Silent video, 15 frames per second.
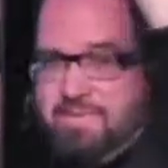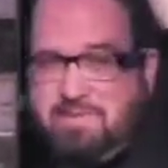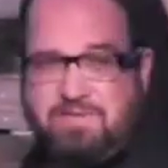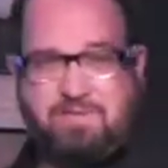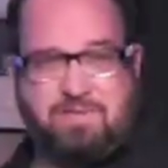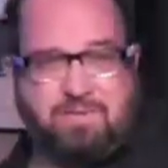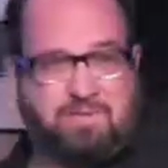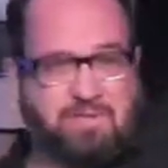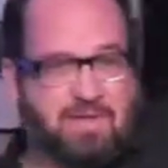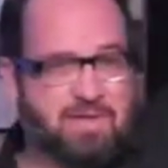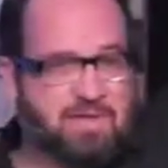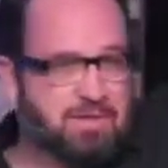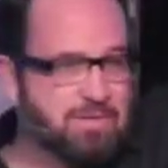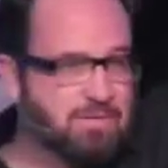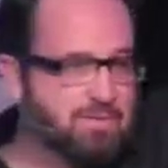if that's you.
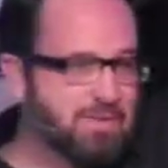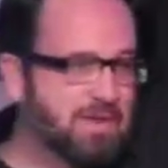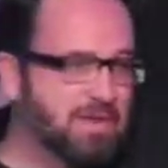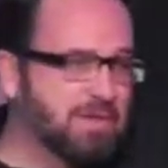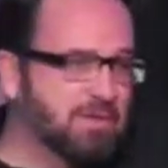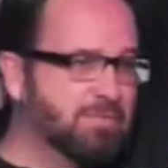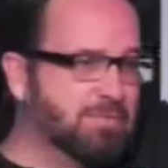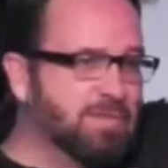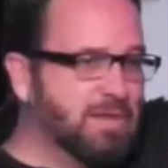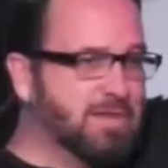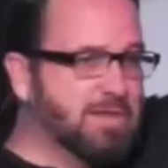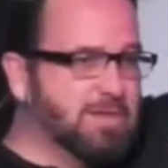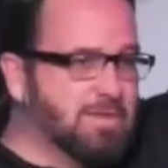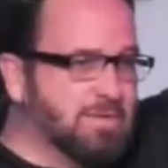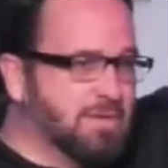Thank you, thank you,
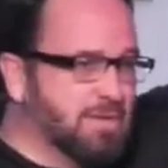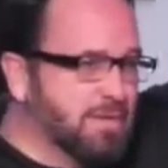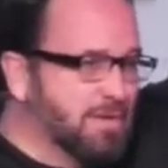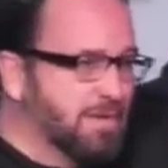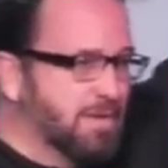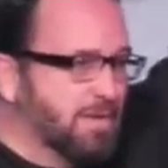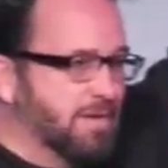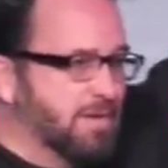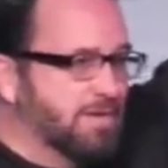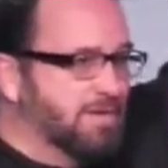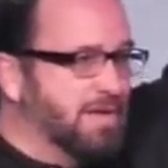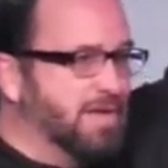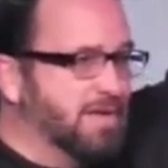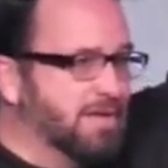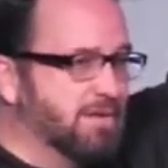thank you.
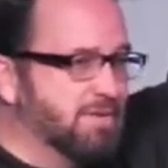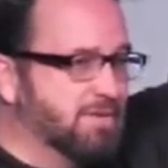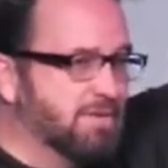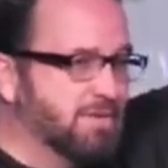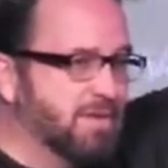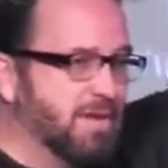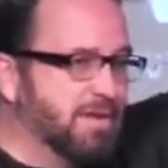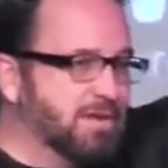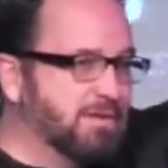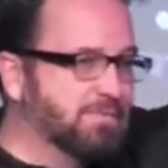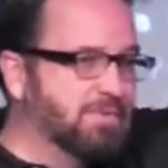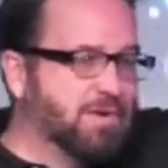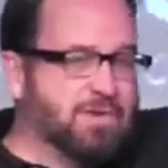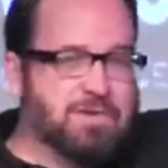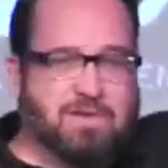Thank you, thank you
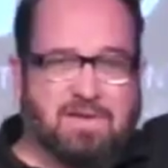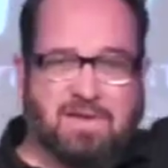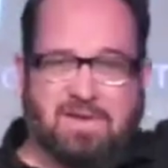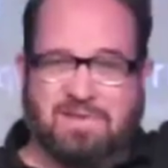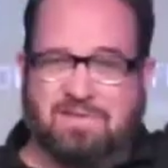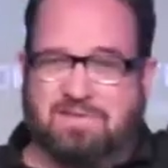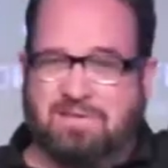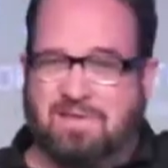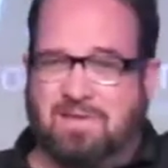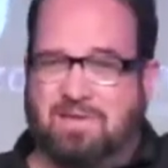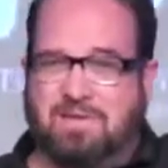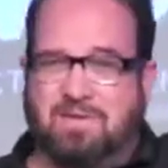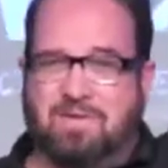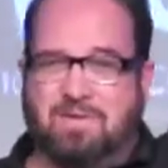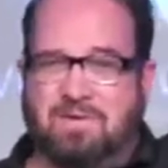for all the hands.
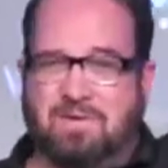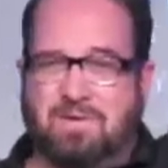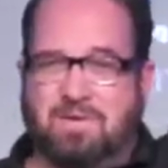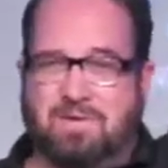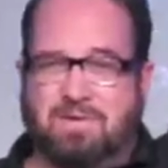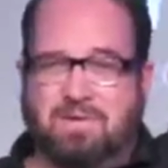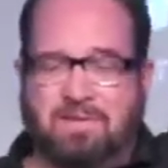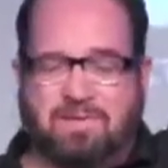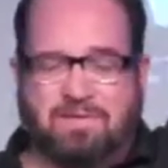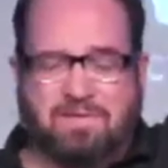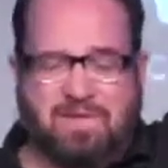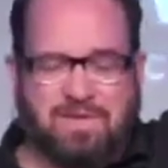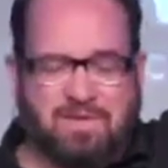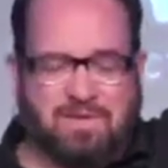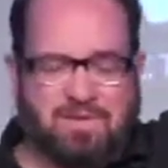Thank you,
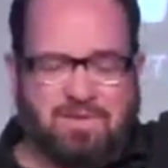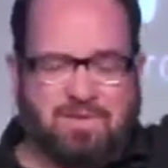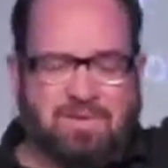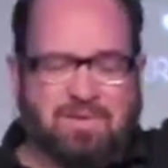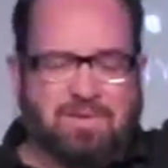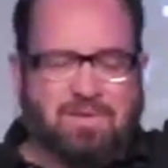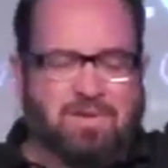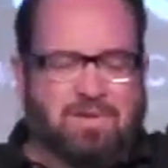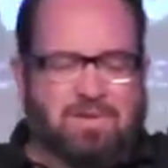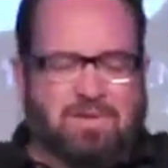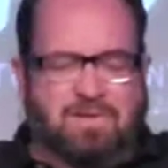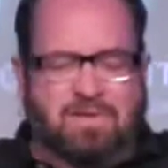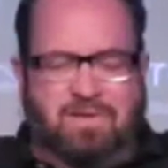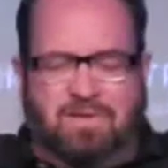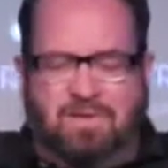thank you.
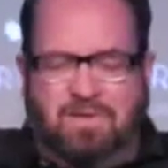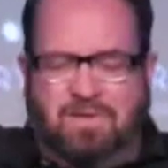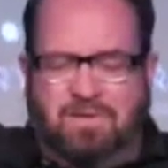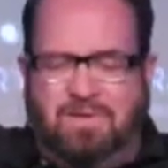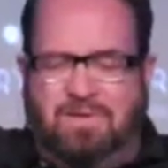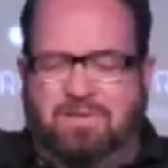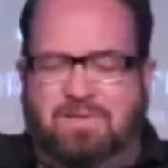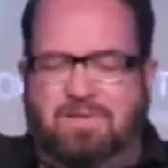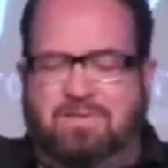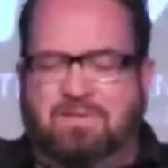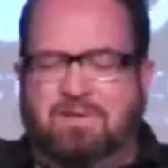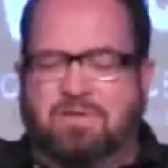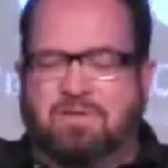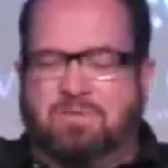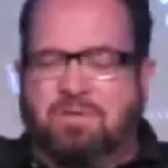
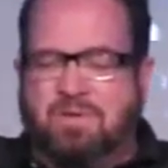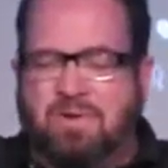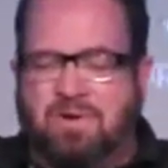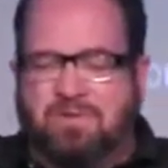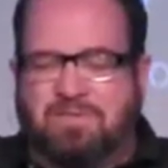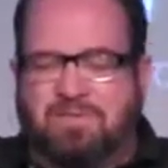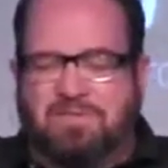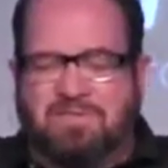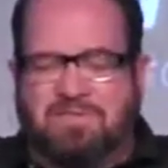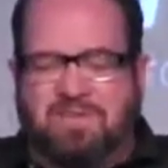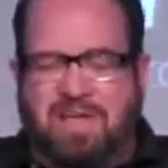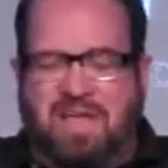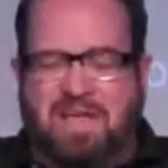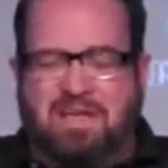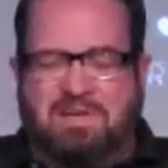Church, will you all just
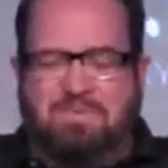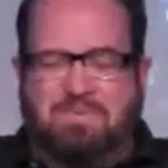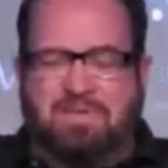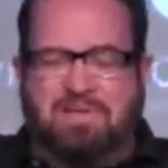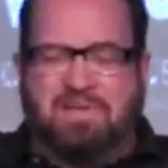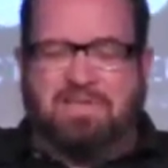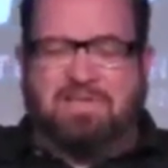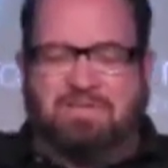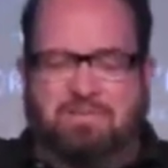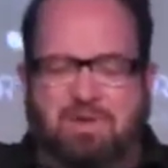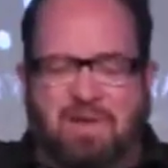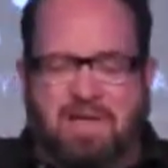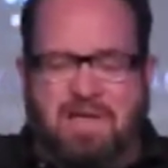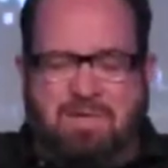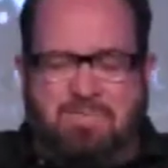stand, please? If
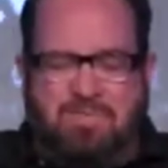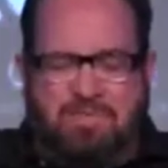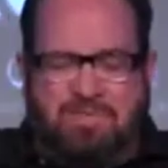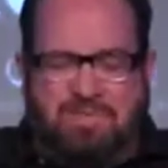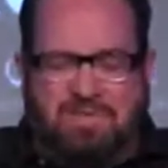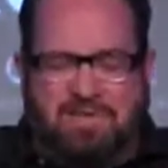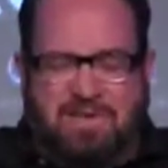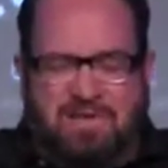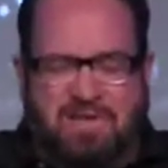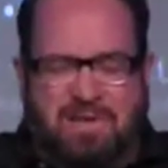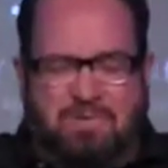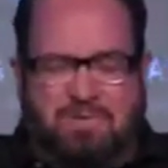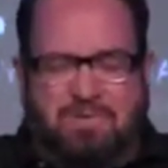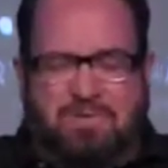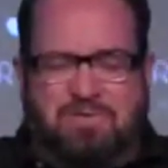you're able, physically
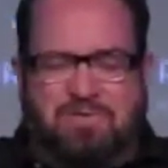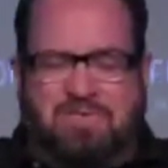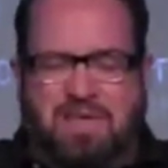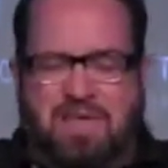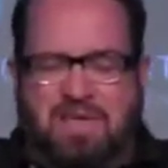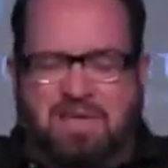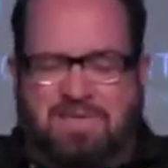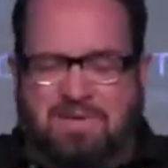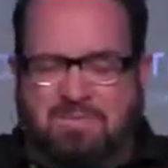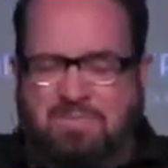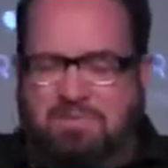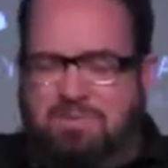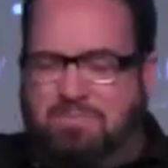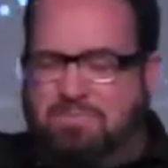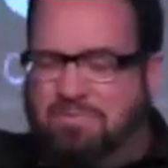able, will you stand? And
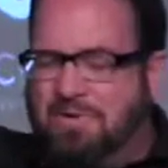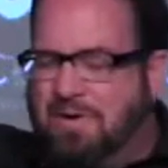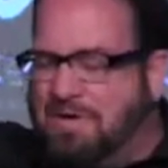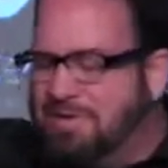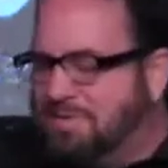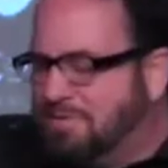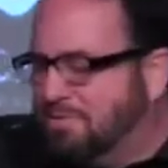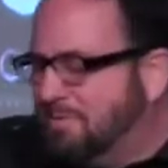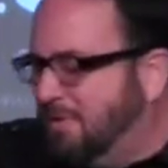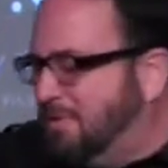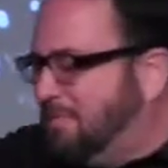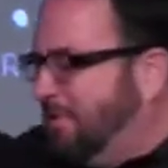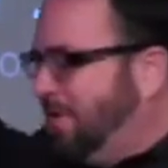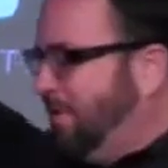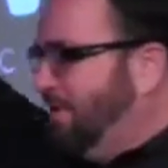would you pray this
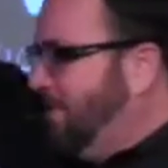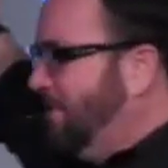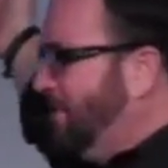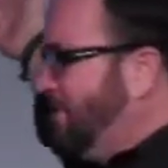with me